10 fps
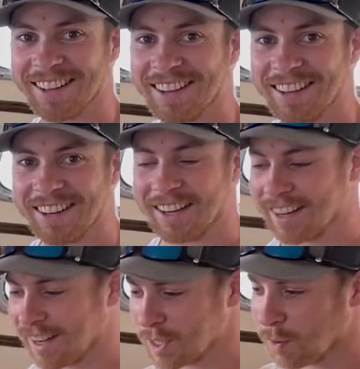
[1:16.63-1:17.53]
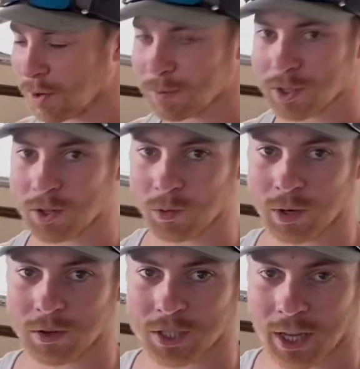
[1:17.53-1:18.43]
Hey guys, welcome to the
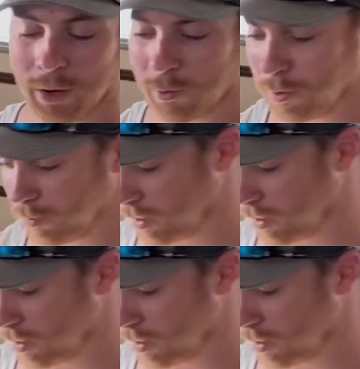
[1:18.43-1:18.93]
rear stateroom.